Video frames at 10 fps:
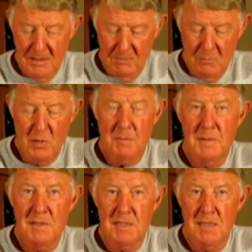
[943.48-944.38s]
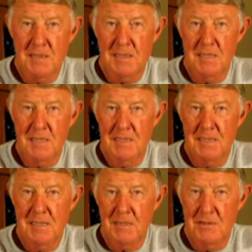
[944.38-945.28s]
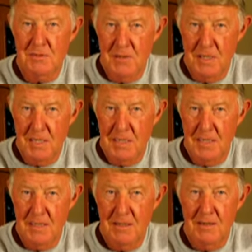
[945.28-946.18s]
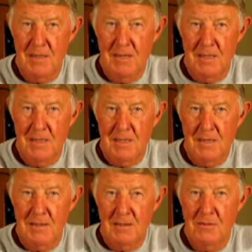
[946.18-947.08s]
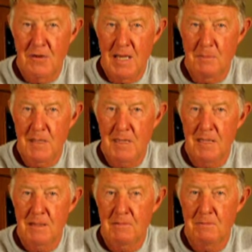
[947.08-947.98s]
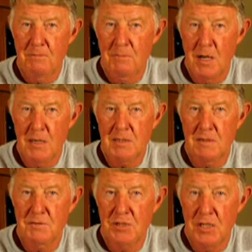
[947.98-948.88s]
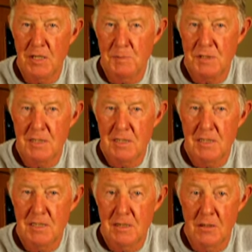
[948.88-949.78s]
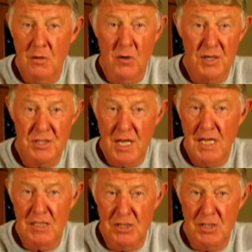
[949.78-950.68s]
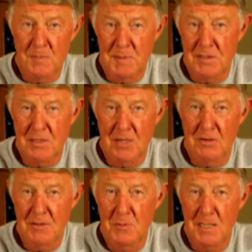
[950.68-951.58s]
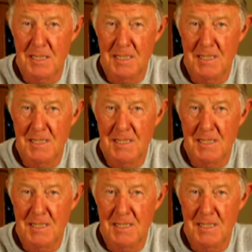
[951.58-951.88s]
Mormon salsa is a treat. Grab a box of chips or a sack of chips and start to eat.